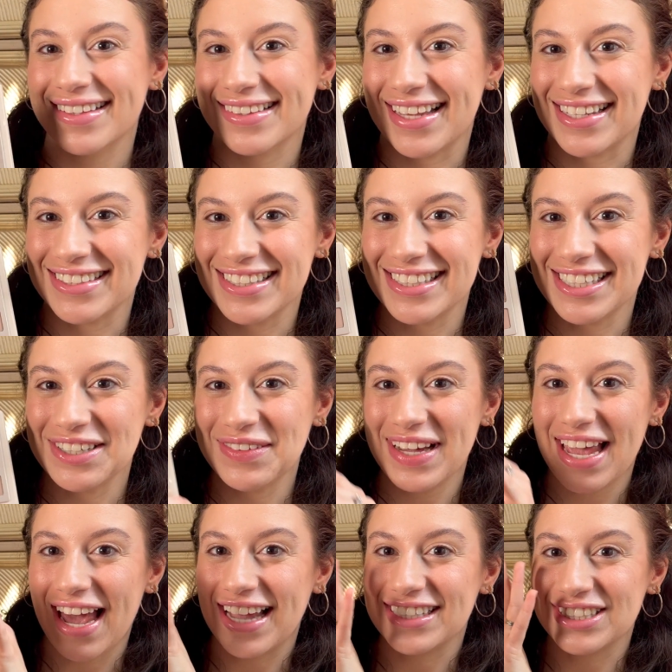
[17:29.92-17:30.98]
let's do
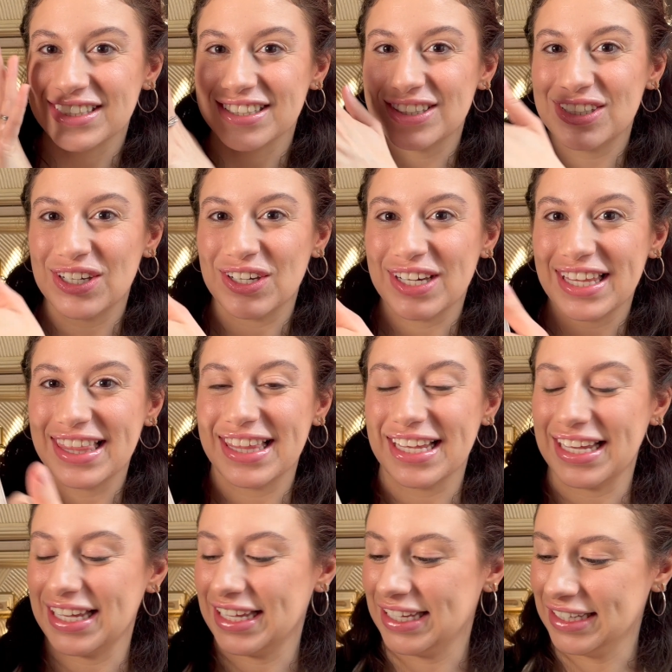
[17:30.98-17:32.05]
it. I just took
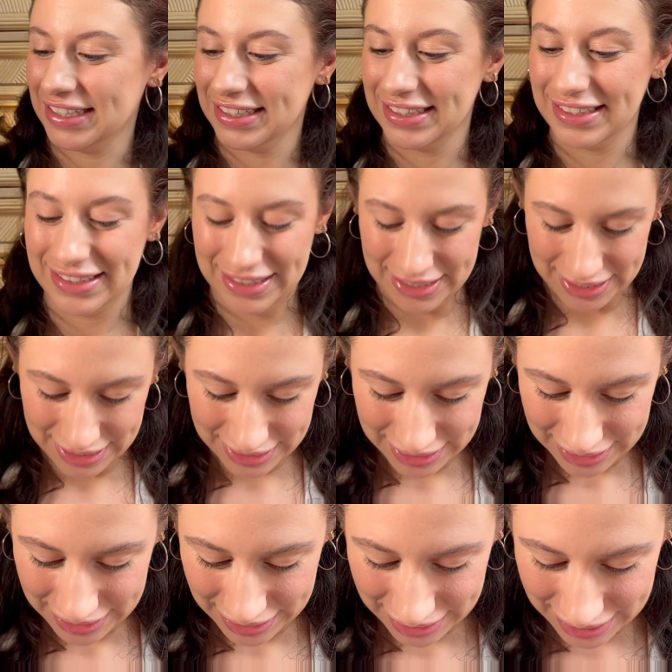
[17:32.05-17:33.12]
the
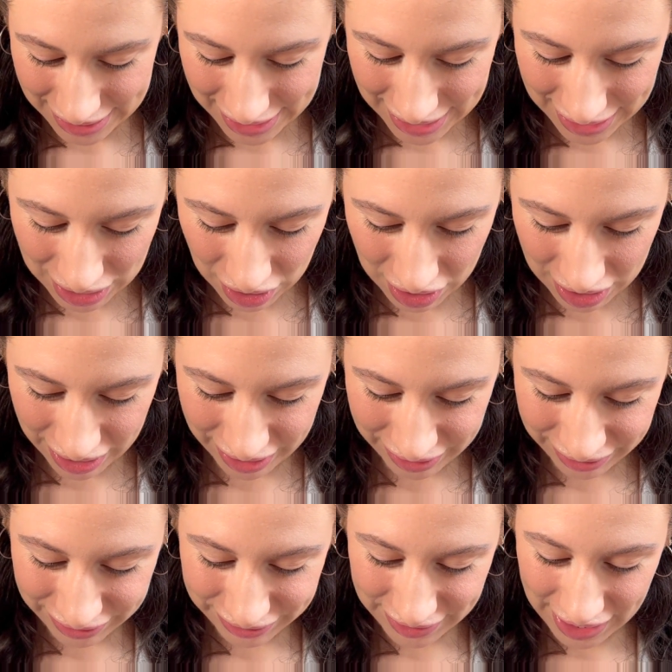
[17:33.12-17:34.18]
thing
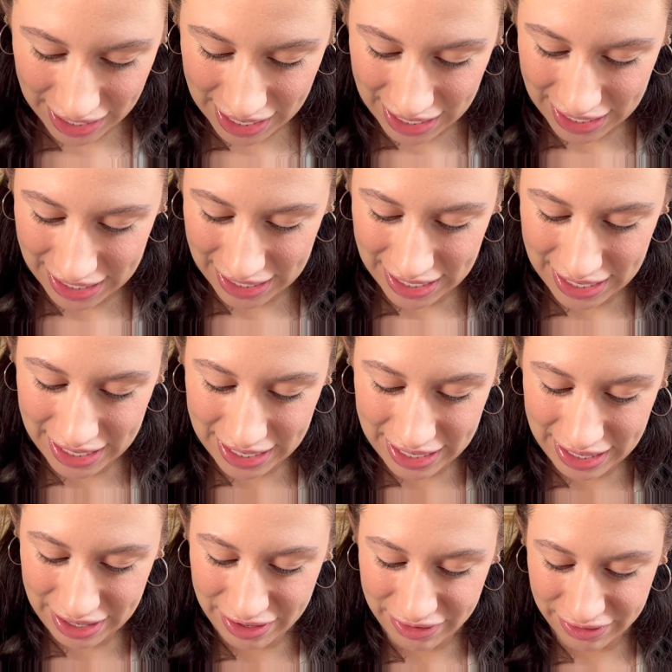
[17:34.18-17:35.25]
off. I
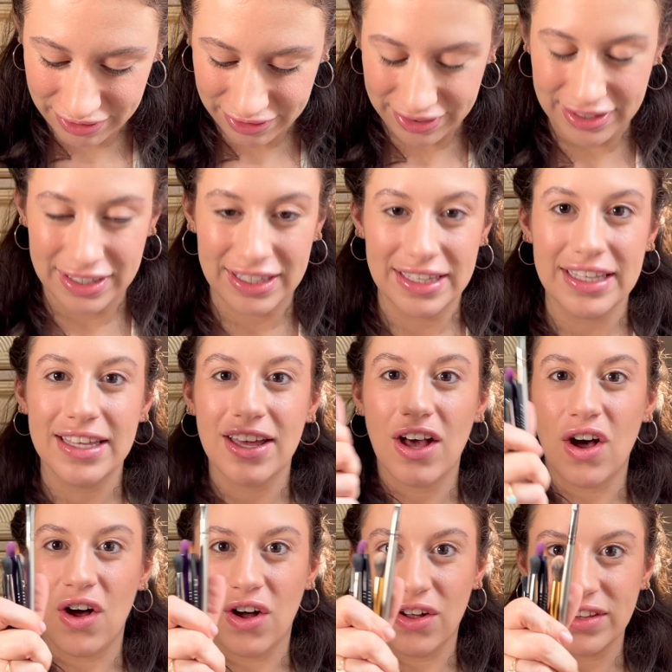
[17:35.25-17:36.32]
have
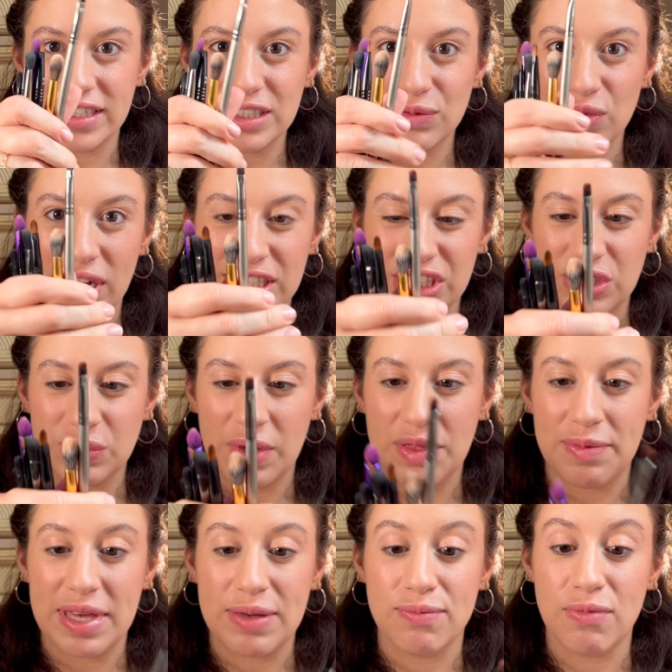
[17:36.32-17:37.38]
all these brushes
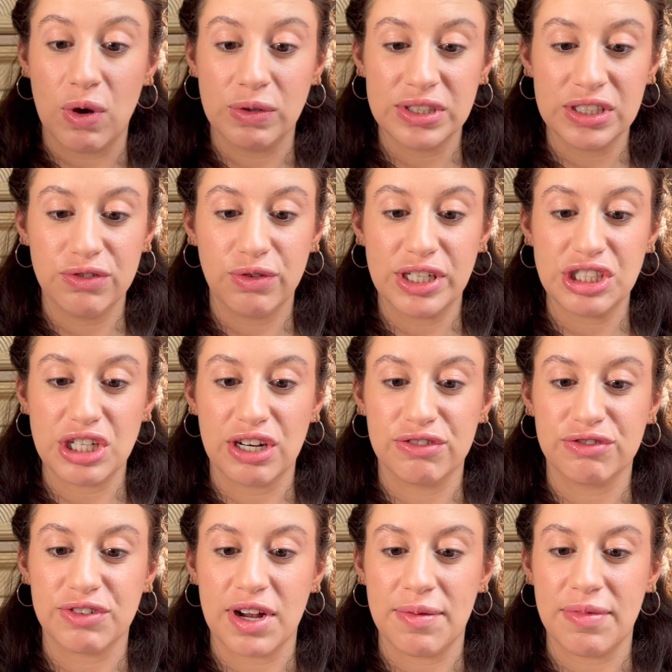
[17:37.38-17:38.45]
with me, most of which are
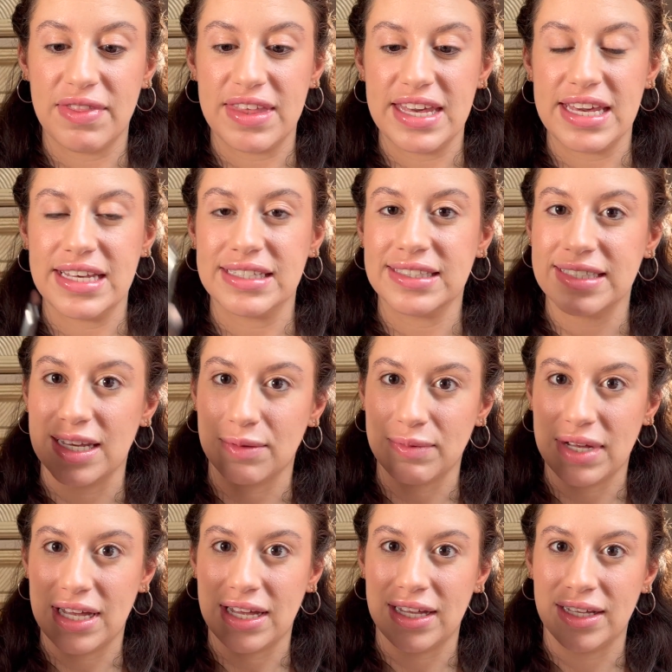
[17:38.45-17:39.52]
from the
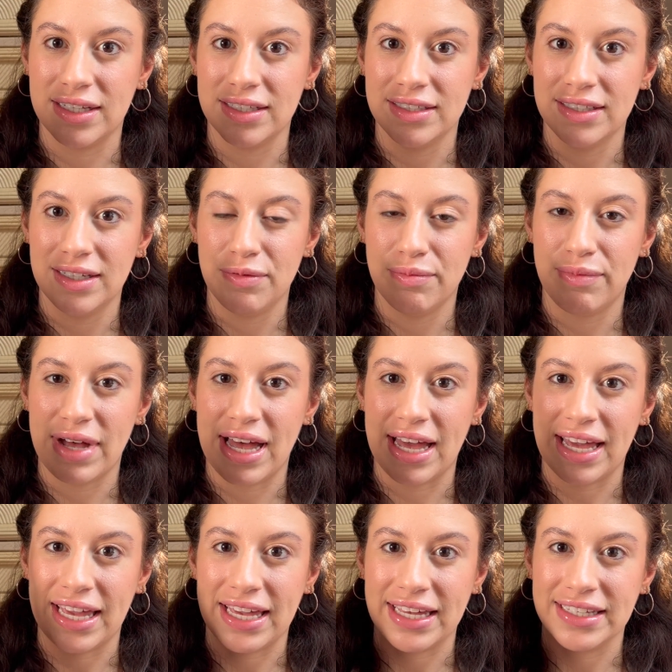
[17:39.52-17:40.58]
Sigma
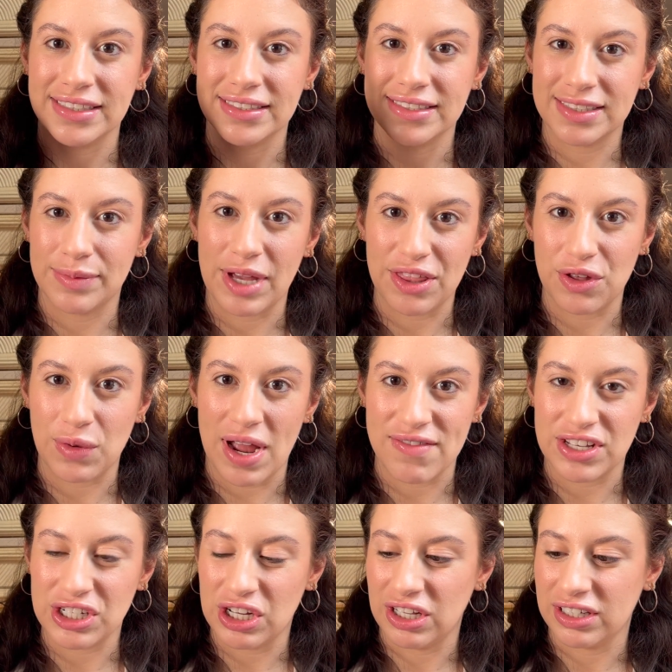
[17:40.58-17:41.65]
by Samantha
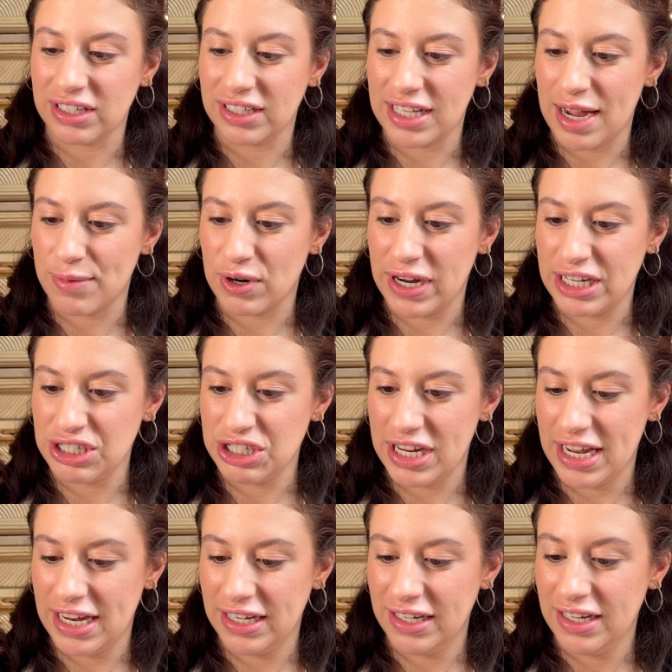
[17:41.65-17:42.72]
Ravndahl
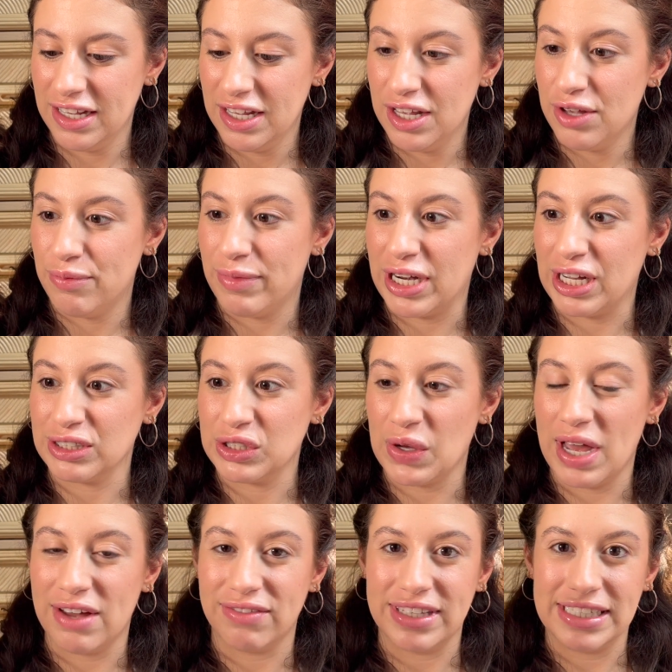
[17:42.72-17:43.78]
collaboration. But I also
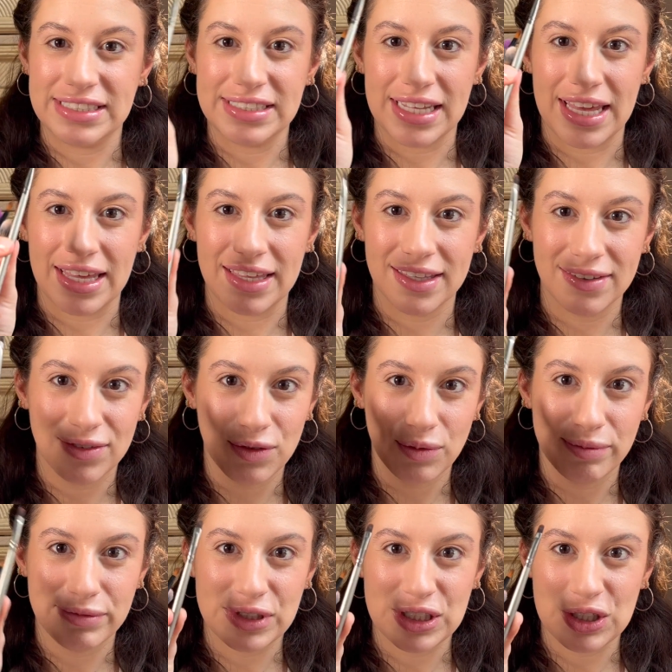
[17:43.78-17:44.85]
have this like
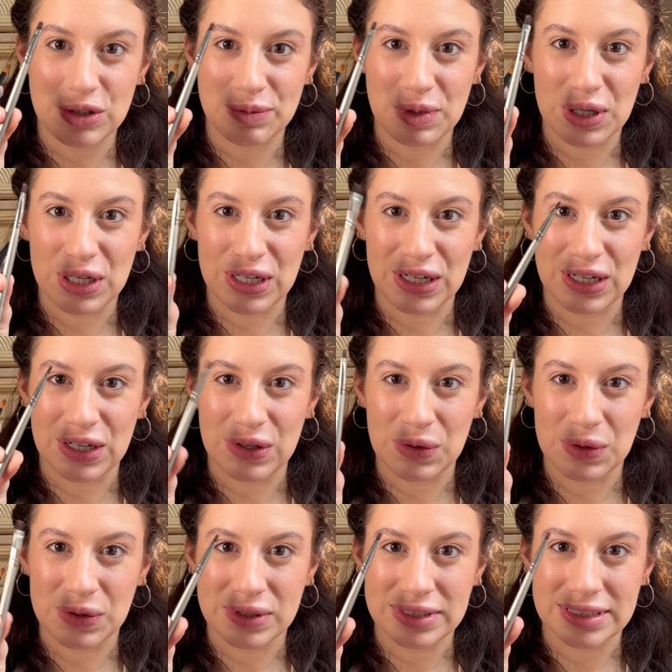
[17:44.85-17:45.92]
super
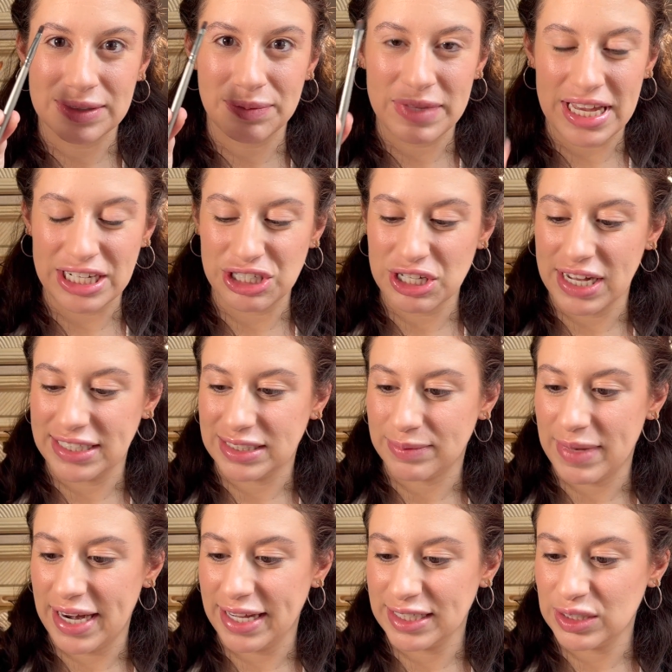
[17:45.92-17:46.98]
old BH
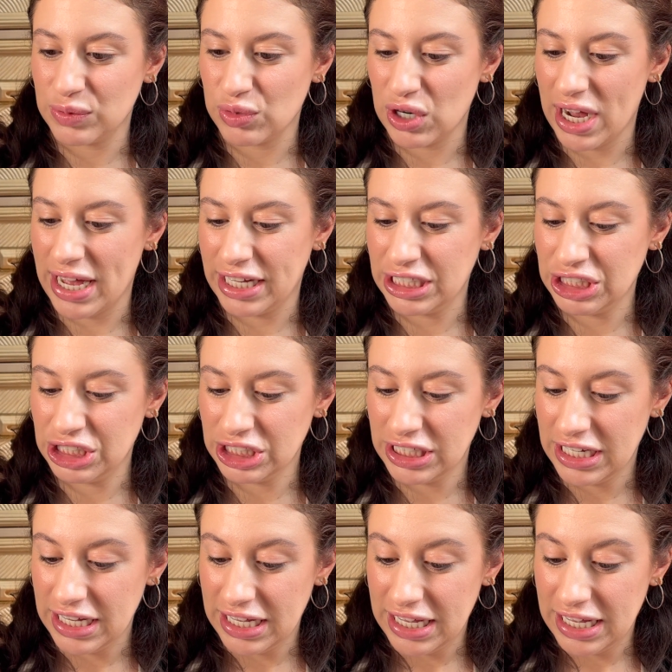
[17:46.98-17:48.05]
Cosmetics brush.
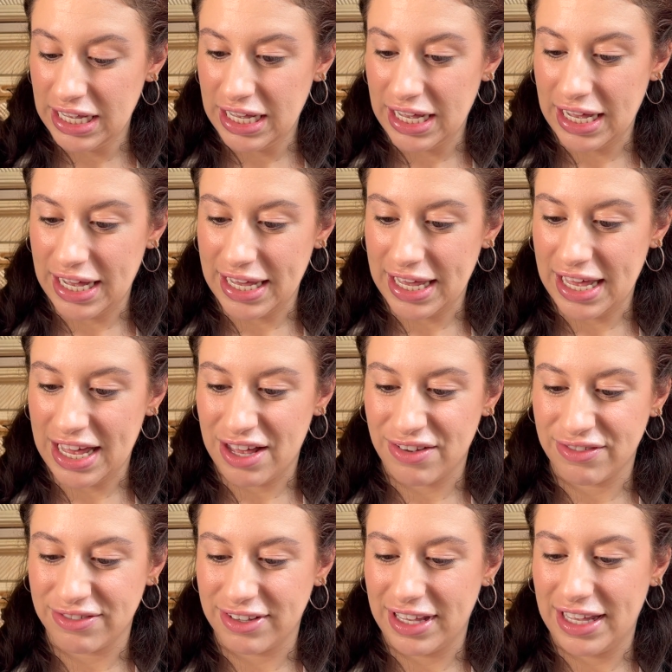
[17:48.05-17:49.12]
I
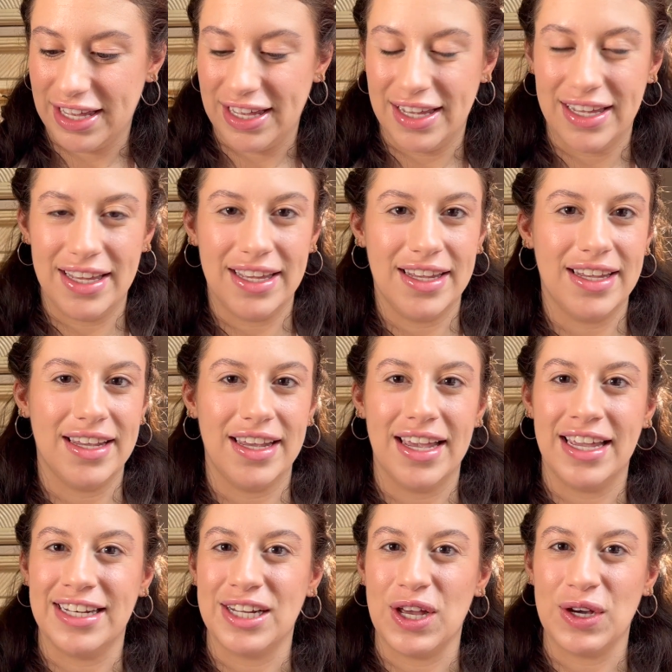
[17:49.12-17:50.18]
have
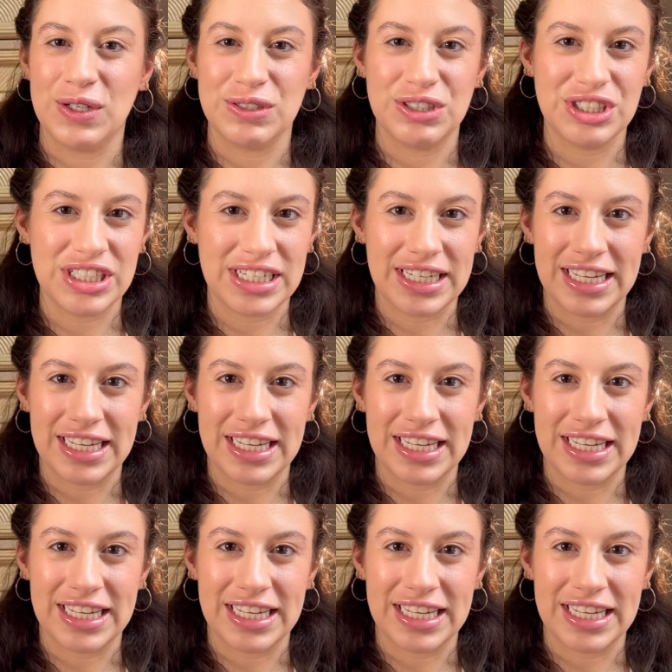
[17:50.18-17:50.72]
an OG